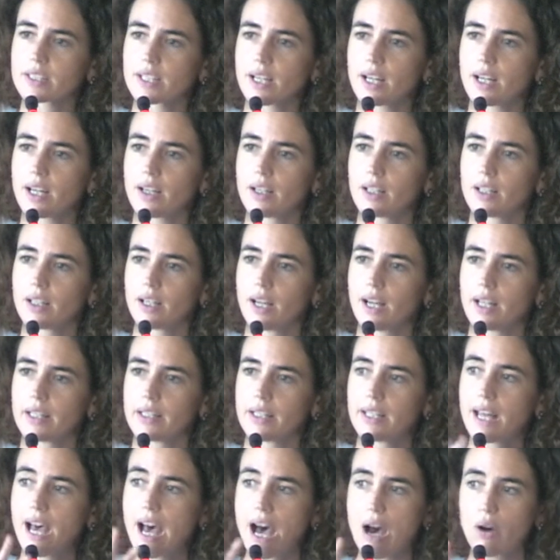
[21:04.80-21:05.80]
a
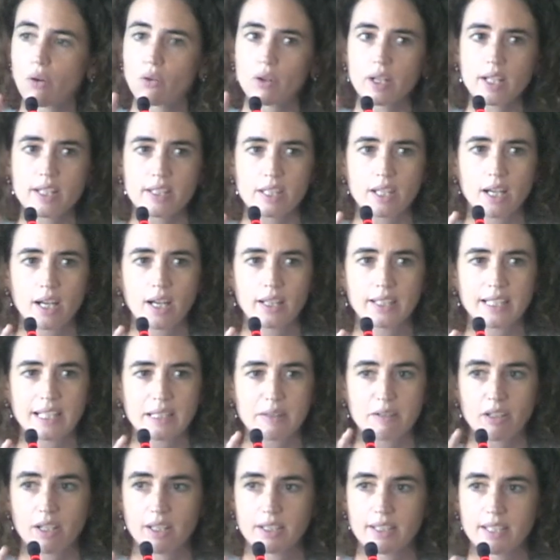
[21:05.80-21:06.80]
noun, is
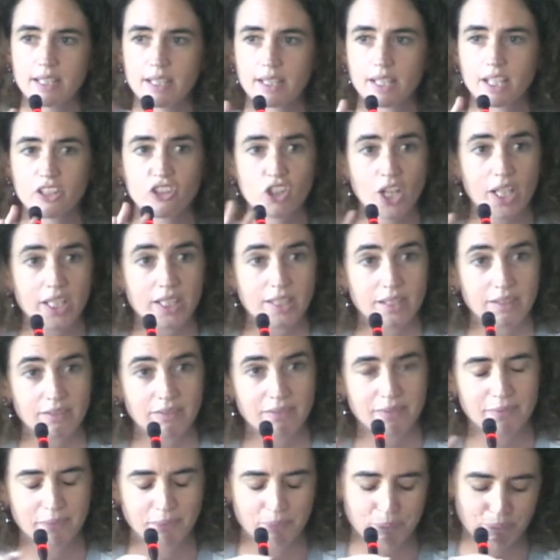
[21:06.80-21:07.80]
an adjective,
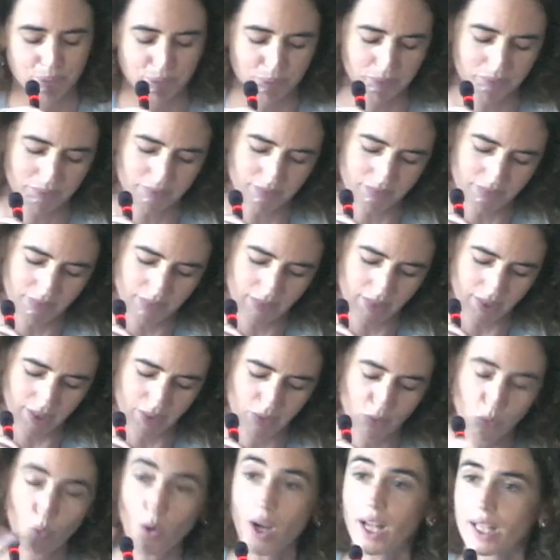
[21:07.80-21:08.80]

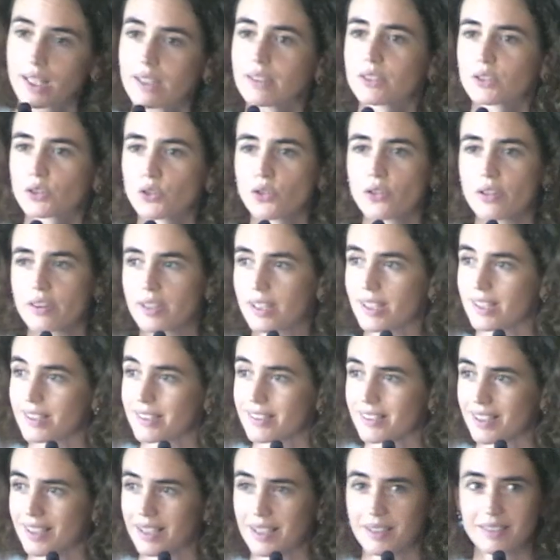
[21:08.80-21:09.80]
while truth
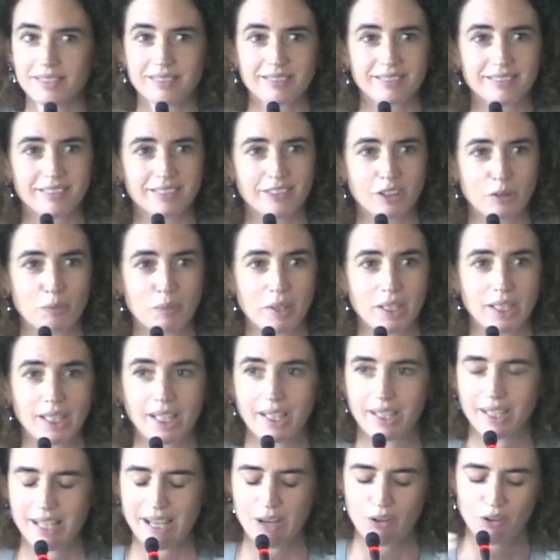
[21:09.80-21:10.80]
is normally
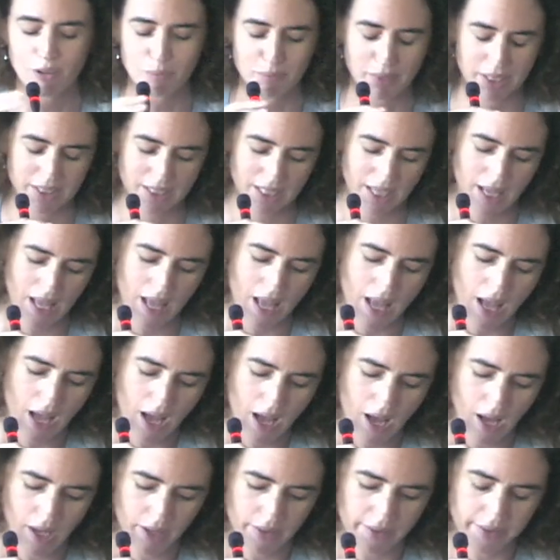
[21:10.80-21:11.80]
a noun. But
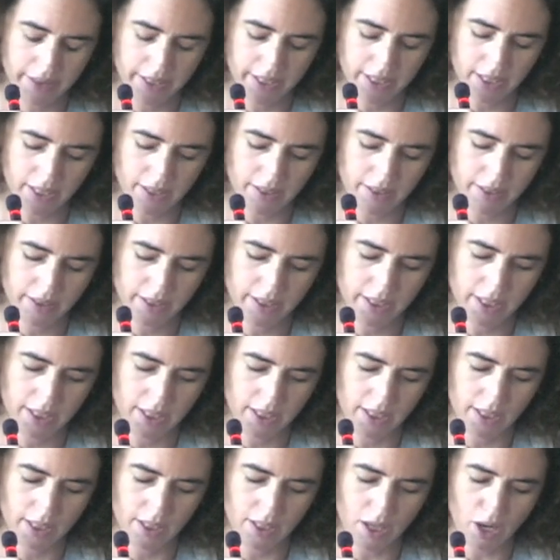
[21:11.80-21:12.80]

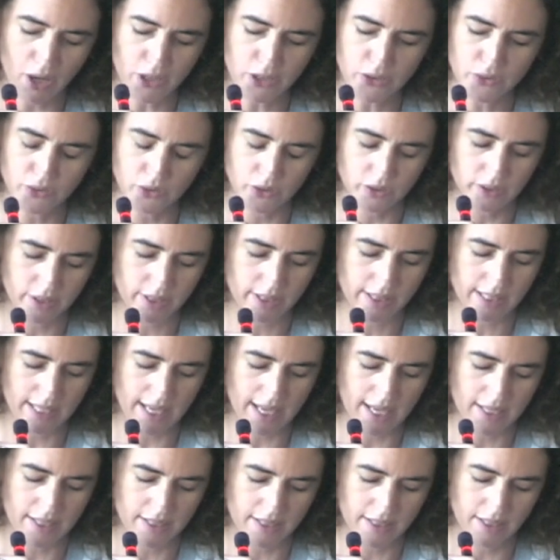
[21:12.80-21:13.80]
the Oxford
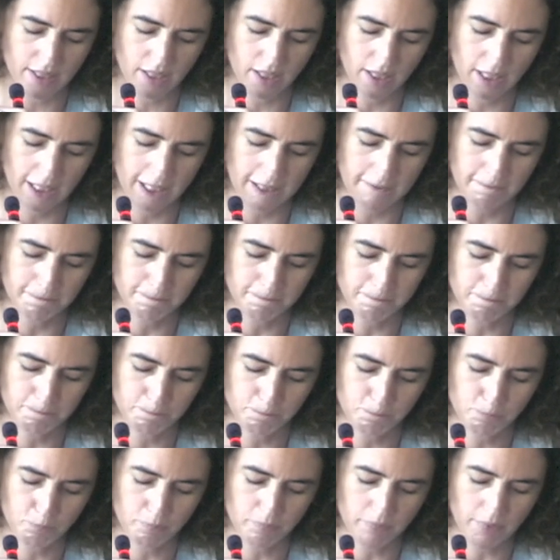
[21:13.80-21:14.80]
says,
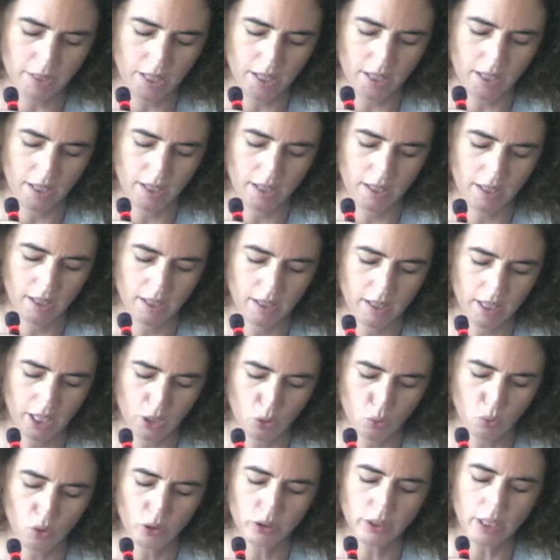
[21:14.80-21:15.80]
I
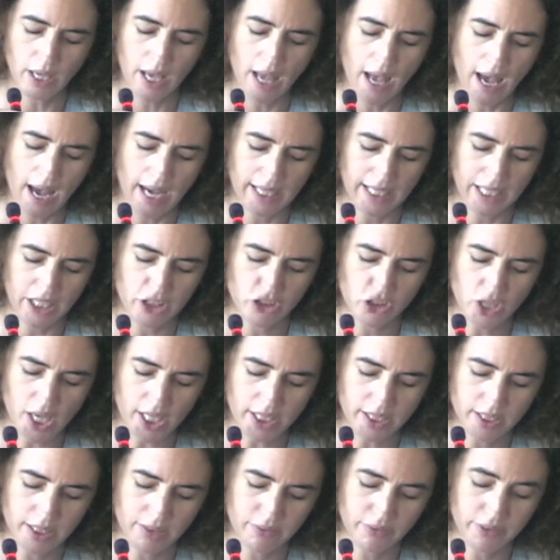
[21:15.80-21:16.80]
quote, an
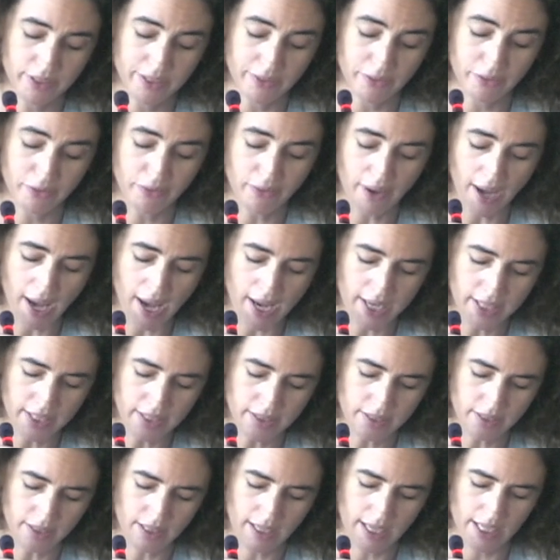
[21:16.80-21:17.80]
adjective
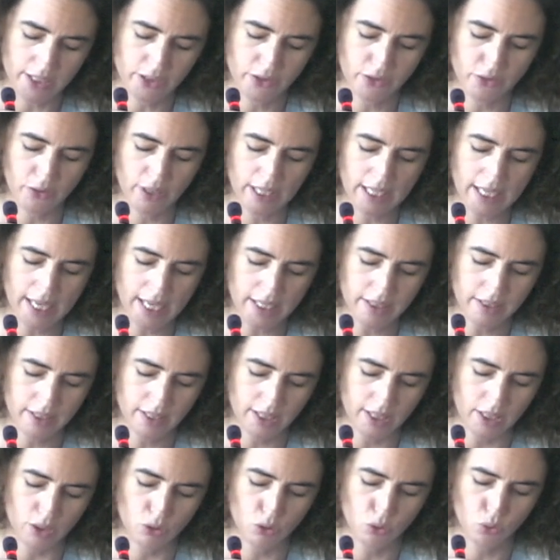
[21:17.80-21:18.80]
defined as
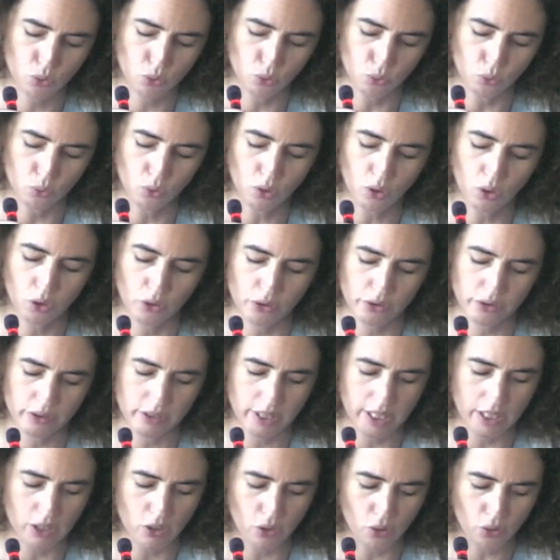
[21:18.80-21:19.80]
relating to or
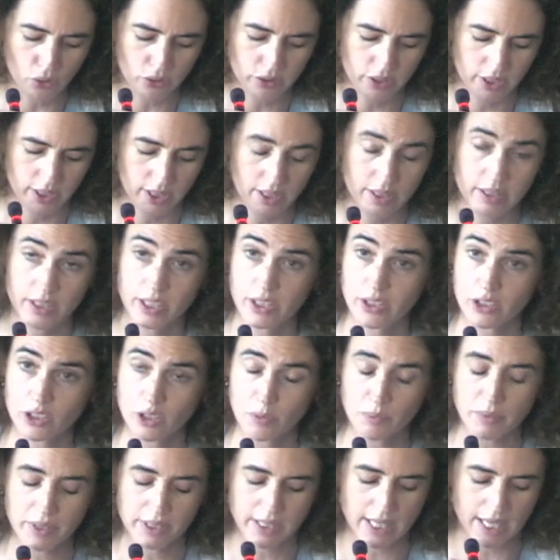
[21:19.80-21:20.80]
denoting
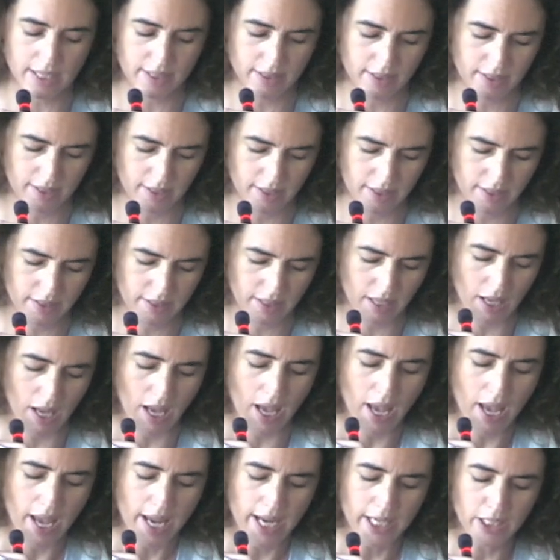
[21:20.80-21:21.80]
circumstances
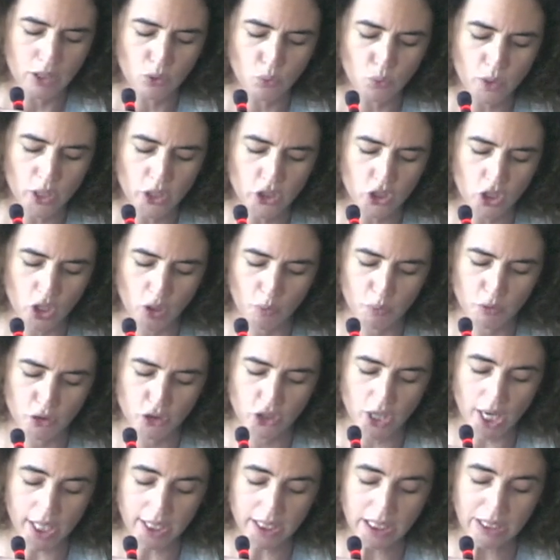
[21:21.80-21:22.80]
in which
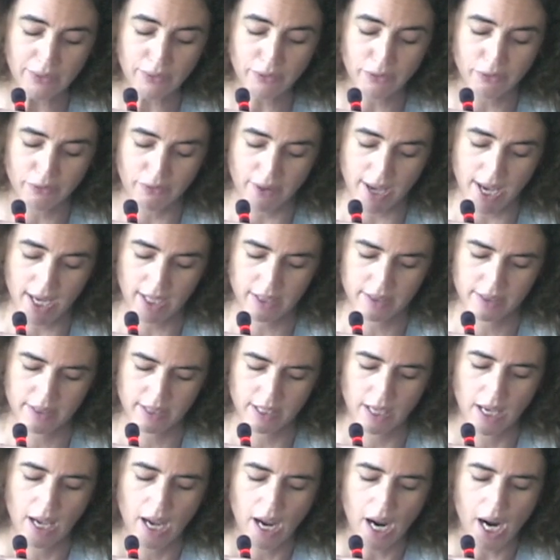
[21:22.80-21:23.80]
objective facts
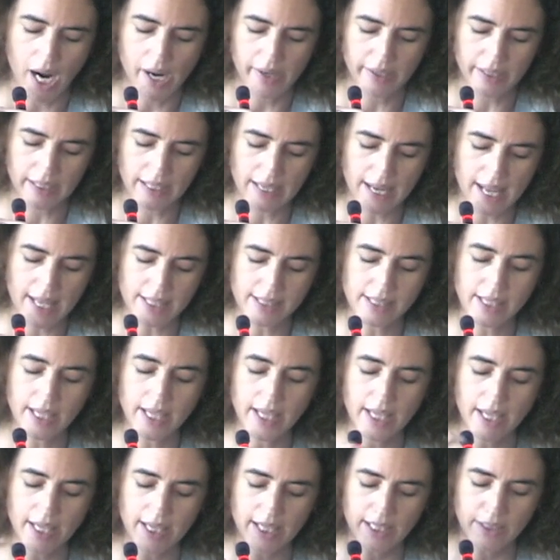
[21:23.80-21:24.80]
are less
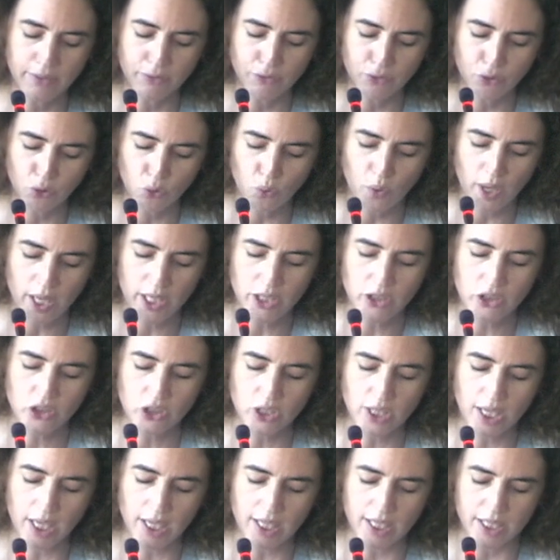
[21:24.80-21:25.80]

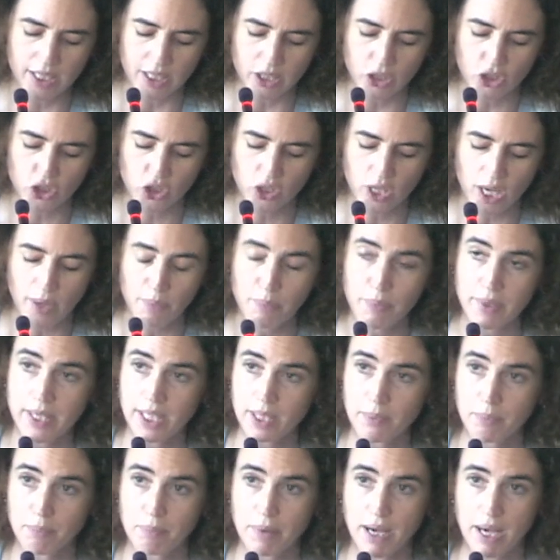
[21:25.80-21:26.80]
influential in
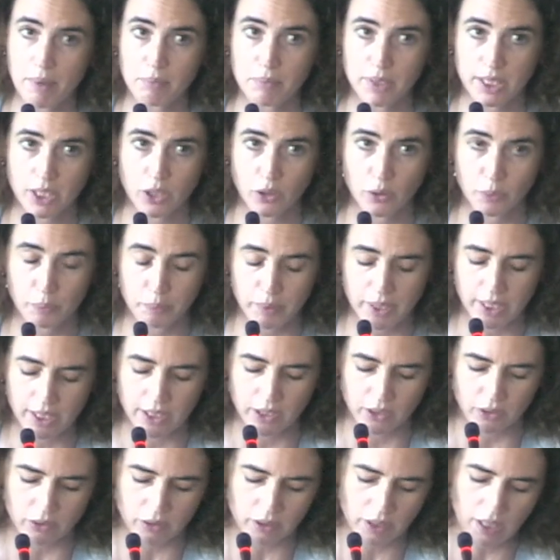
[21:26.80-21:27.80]
shaping public
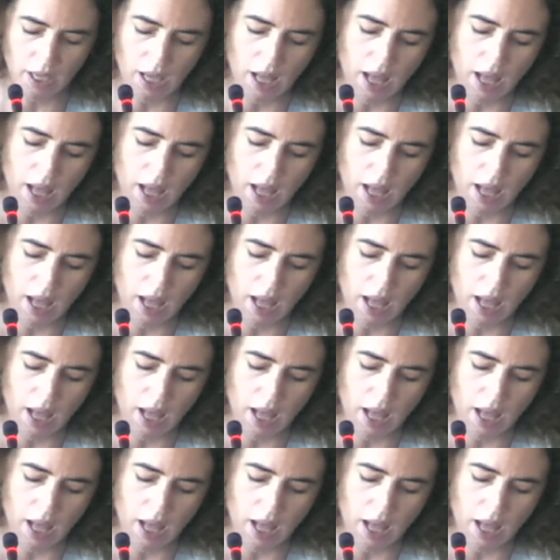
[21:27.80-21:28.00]
opinion